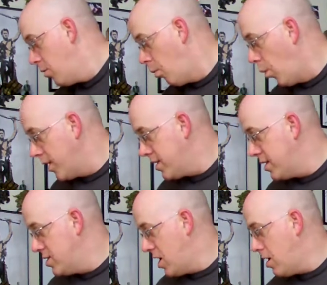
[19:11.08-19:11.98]
what did
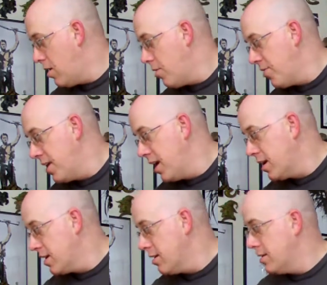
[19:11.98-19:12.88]
y'all think
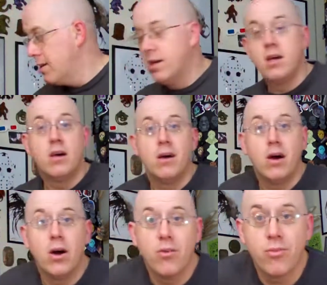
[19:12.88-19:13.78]

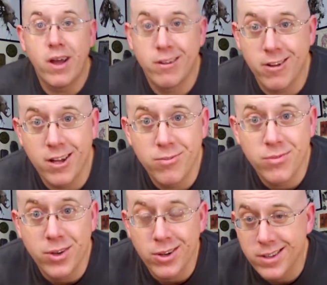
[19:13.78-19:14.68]
of Fright Crate
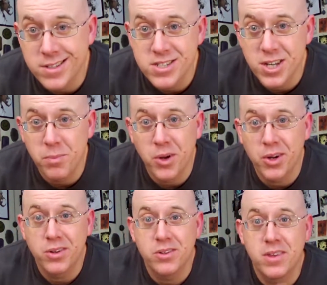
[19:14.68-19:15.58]
for December
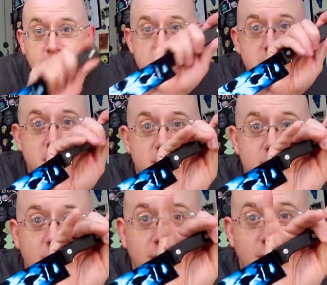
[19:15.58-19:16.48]

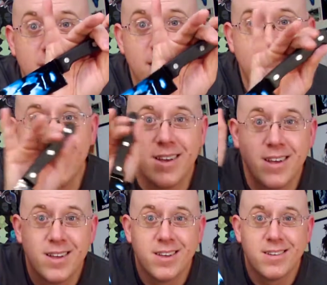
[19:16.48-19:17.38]
2016?
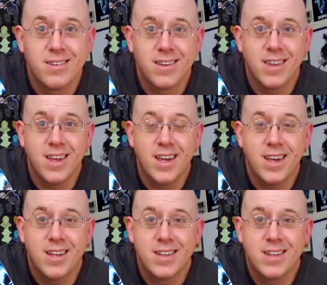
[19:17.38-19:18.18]
So look at that.